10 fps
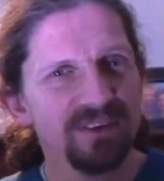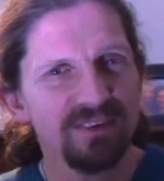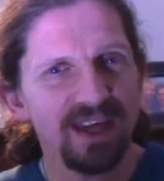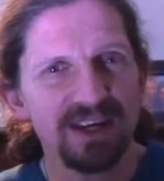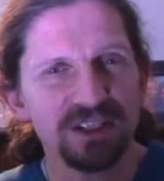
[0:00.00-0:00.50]

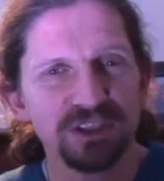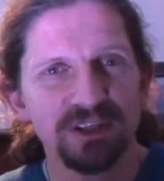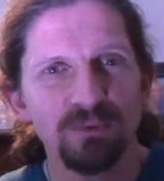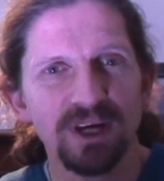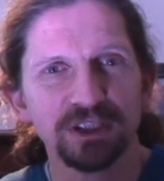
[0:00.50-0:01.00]
energy
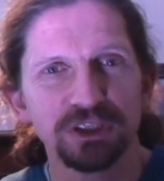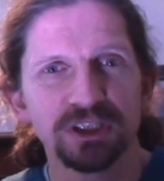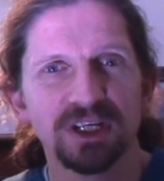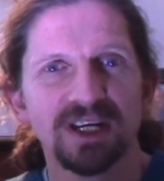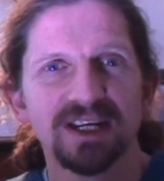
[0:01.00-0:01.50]

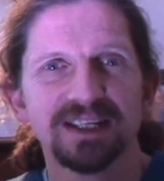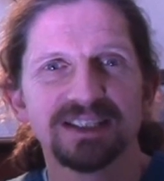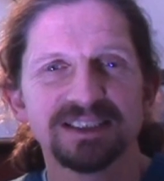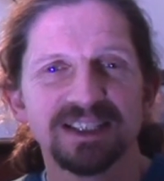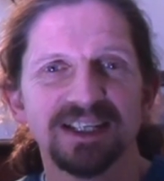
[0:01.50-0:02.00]
which
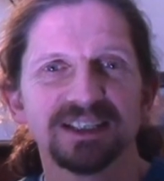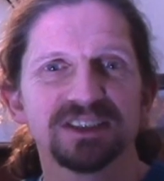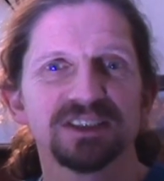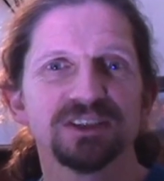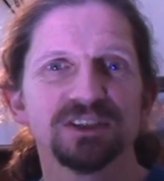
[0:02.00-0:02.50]

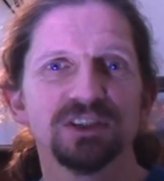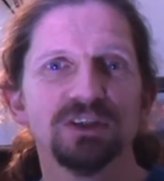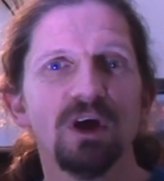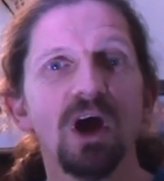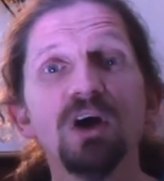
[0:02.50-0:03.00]
seeks
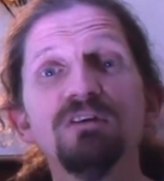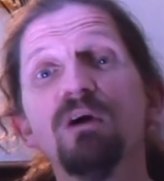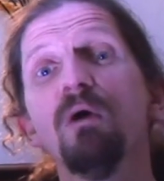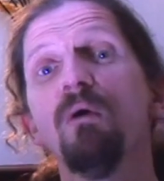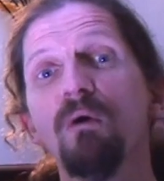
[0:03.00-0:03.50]
to
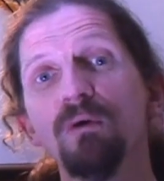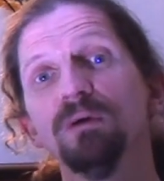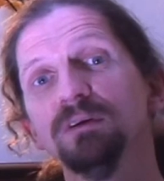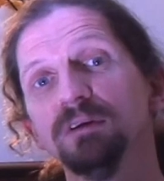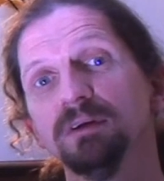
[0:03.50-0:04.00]

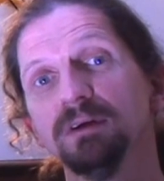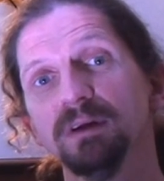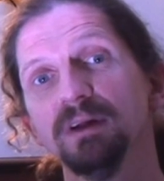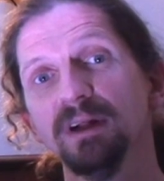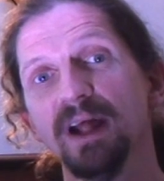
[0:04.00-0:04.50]
overhaul
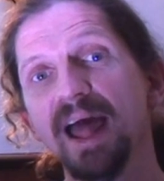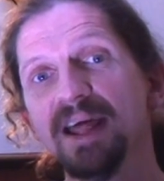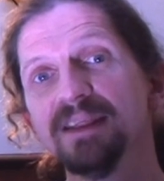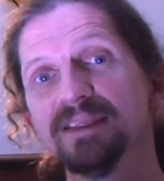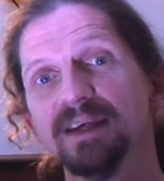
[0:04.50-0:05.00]

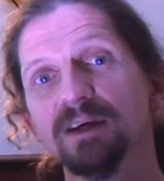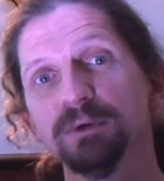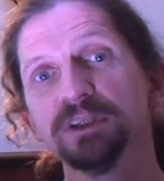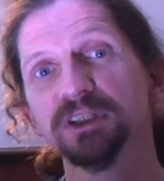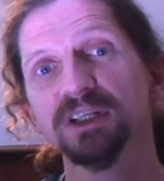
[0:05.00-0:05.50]
anything
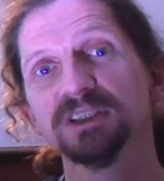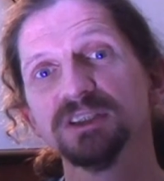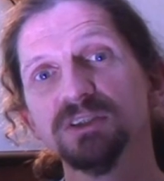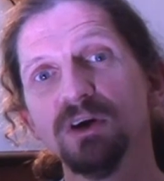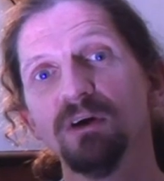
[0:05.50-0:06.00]
which is
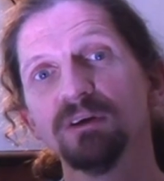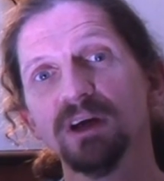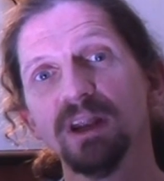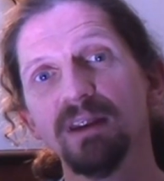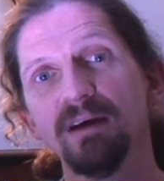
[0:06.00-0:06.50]
not
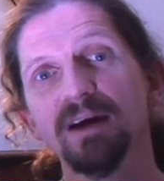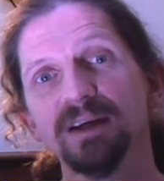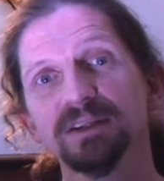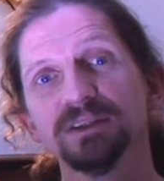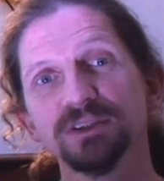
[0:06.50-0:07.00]

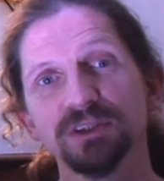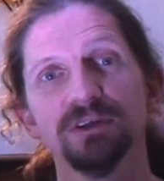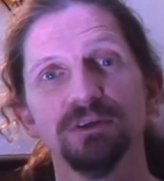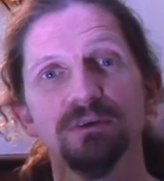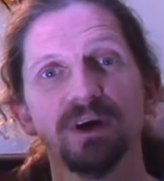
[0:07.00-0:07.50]
aligned
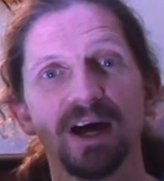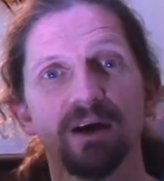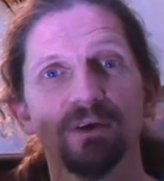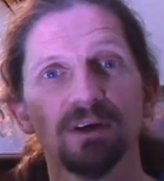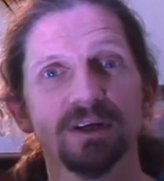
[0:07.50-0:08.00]
to
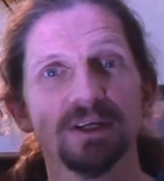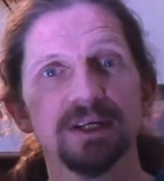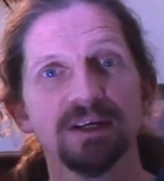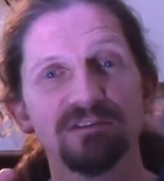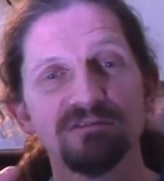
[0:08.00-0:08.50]
our
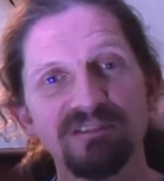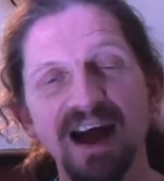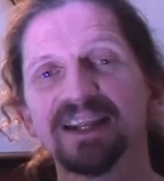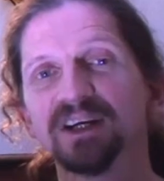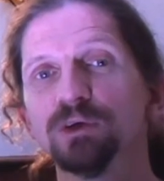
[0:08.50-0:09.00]

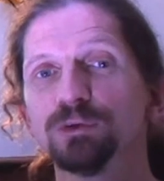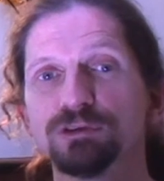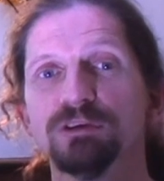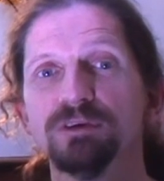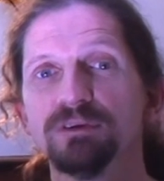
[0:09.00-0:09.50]
radical
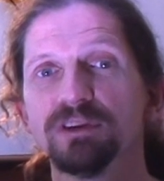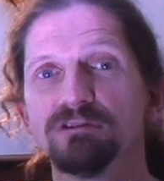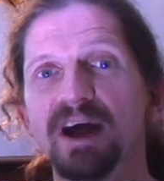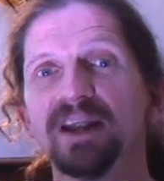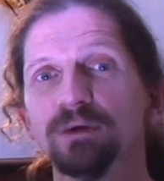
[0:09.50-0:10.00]
truth, the
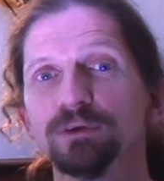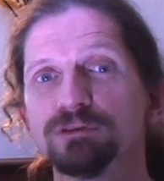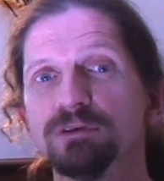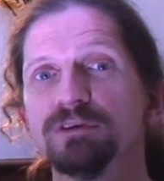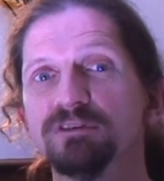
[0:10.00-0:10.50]
radical
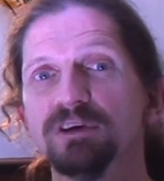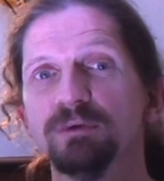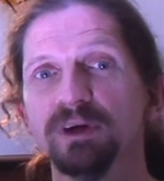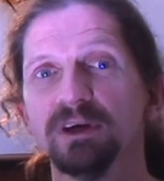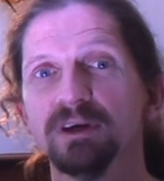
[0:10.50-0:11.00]
truth of who
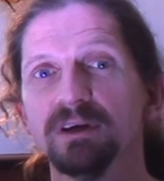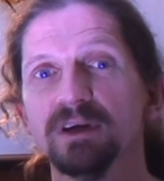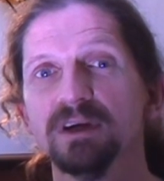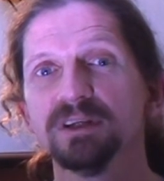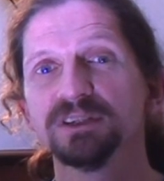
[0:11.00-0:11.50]
we are.
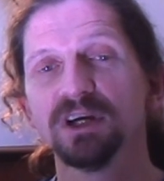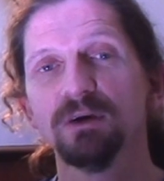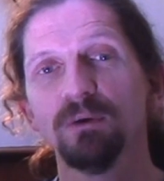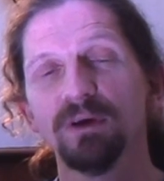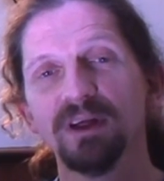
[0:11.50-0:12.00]

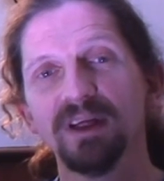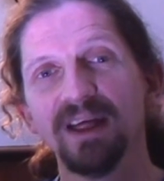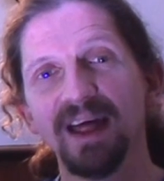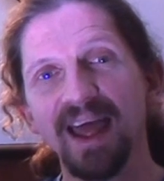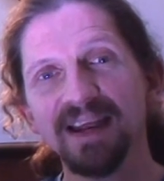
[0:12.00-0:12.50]
So
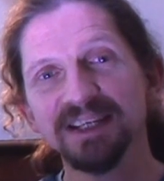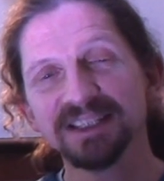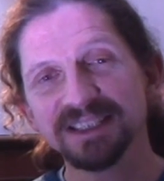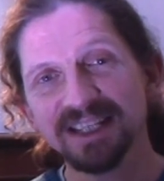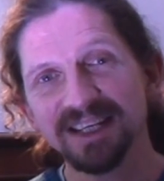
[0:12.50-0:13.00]
any
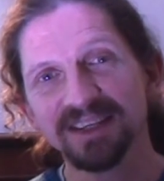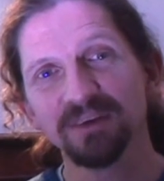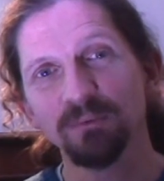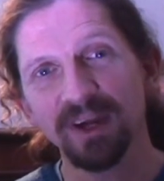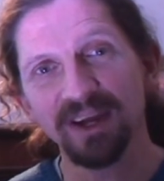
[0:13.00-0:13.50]
seed
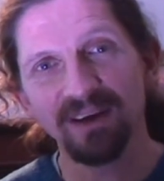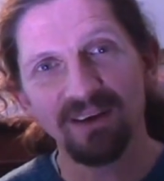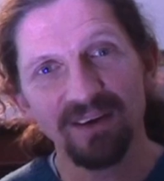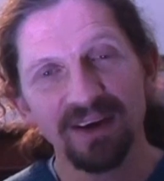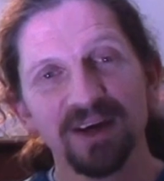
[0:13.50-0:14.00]
that we are